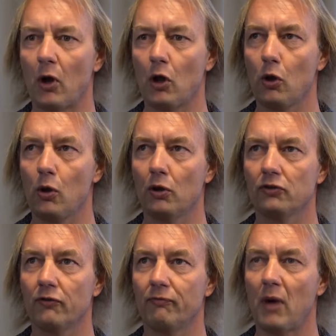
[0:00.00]
A
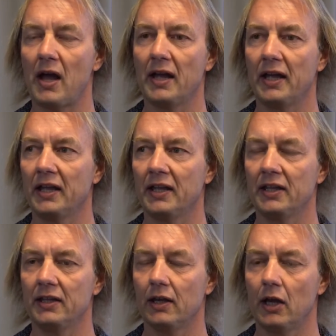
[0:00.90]
lot of
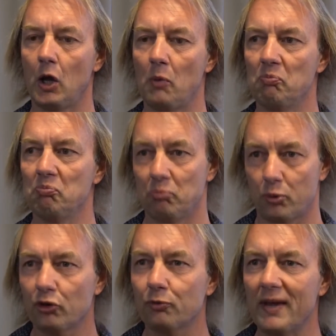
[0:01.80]
my
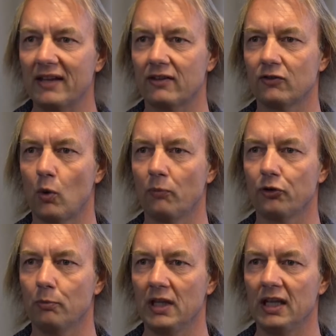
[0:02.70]
prospects that come
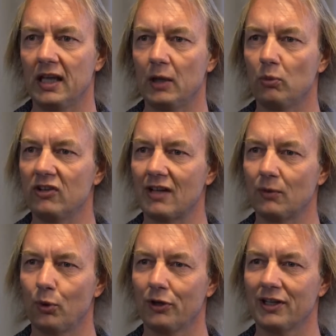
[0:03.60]
to me and we
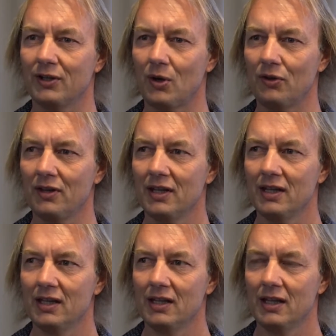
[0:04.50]
start working on,
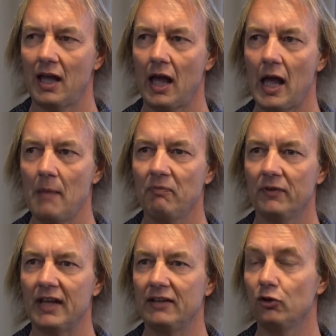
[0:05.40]

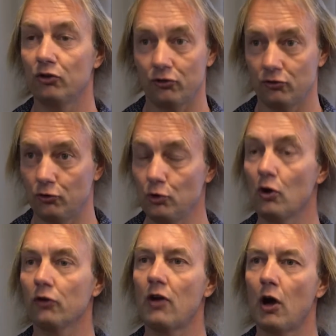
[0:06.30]
they just do
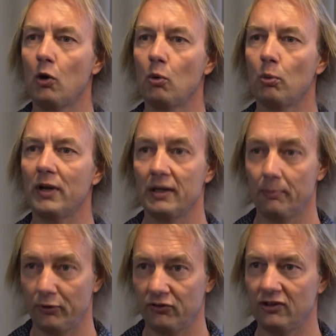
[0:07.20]
not know where they're
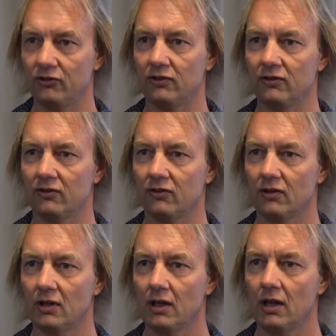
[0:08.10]
positioned.
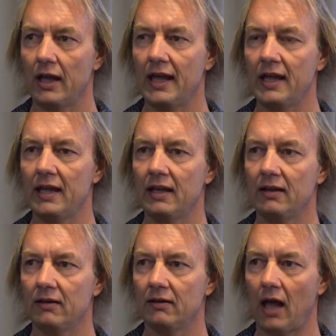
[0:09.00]

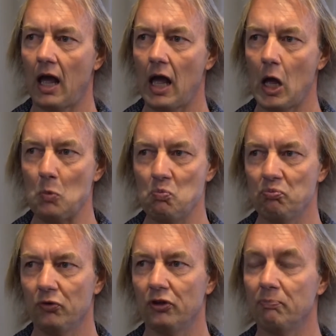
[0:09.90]
And
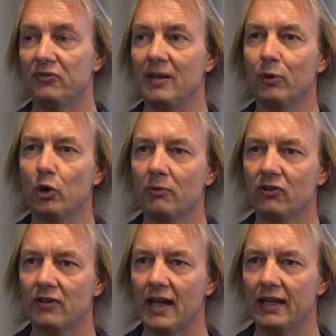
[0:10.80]
the typical
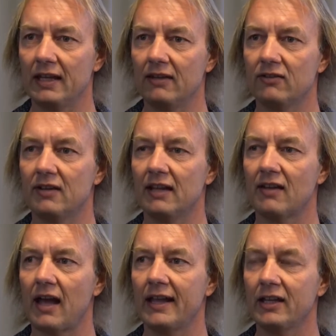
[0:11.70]
mistake is
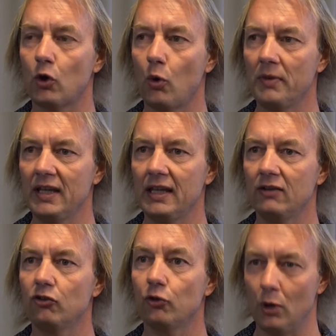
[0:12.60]
that I coming
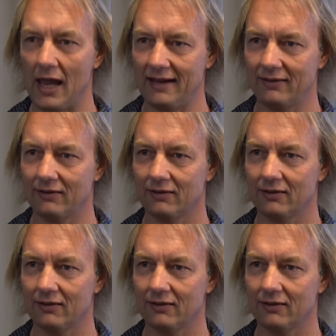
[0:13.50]
in too late.